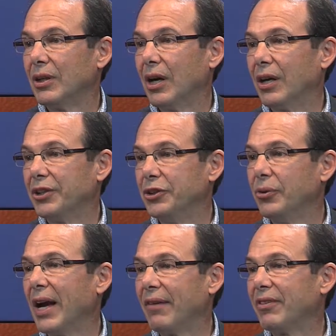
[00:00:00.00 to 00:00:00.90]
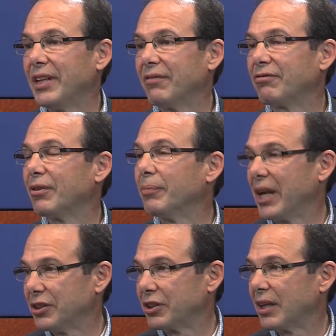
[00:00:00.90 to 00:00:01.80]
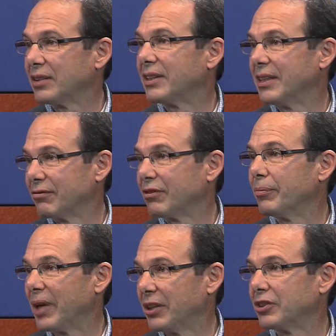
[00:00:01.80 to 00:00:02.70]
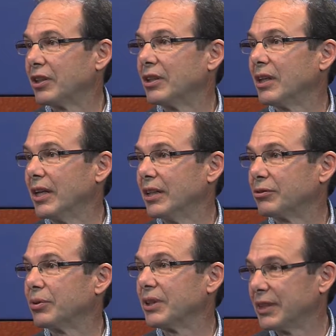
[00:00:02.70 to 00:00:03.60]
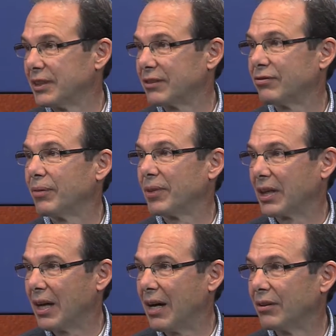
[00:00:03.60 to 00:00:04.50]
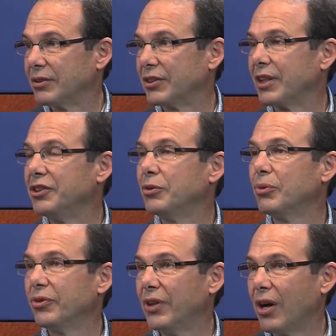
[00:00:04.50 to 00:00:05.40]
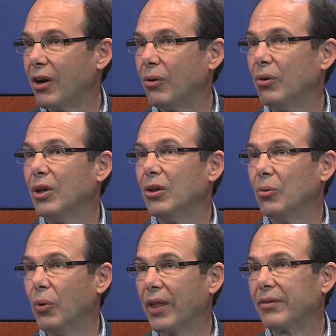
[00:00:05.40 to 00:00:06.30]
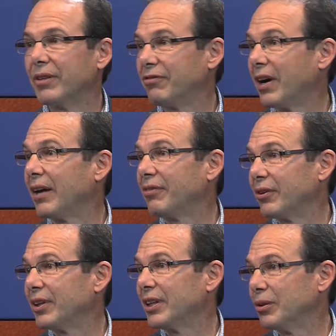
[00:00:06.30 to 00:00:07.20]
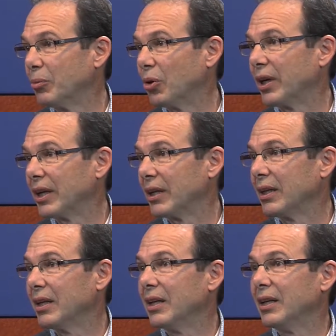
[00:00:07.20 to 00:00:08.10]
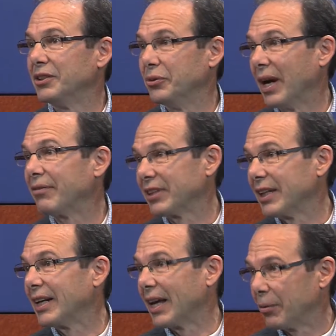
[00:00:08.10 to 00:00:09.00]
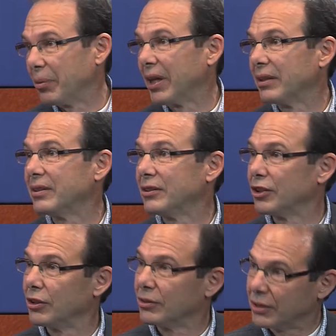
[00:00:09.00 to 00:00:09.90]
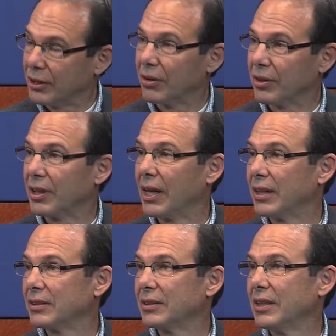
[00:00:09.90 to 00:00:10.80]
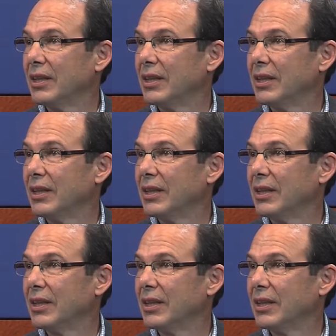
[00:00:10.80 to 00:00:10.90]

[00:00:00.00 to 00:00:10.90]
the information as the information is released from the college, and you will know whether at 5:30 in the morning you have to get out of bed to go to class.